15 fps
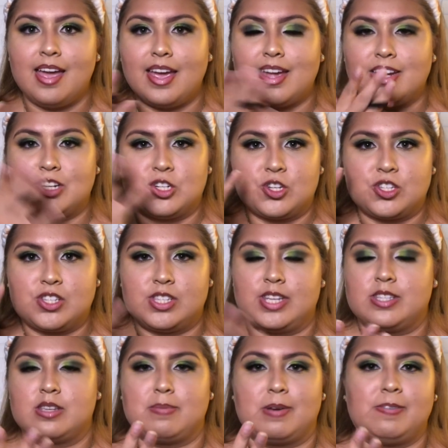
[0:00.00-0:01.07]
and it just
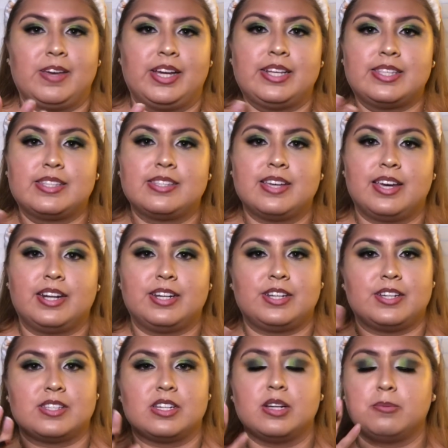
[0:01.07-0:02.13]
sits on my face and it
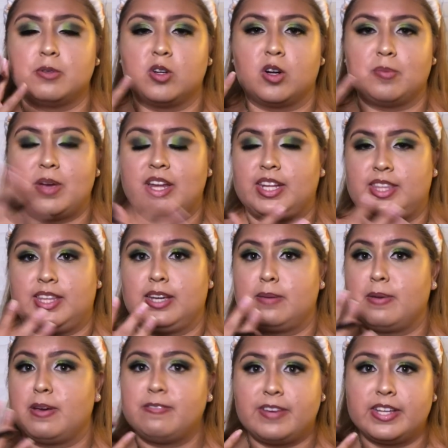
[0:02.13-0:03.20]
doesn't absorb anything, and
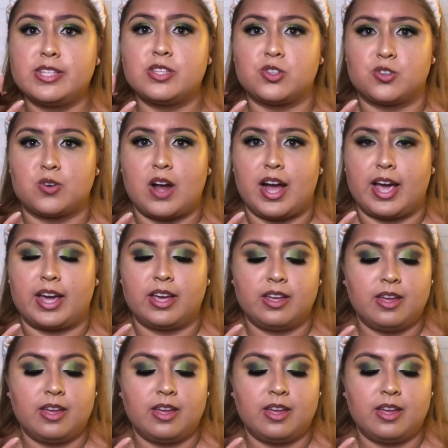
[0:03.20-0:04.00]
my face is dry,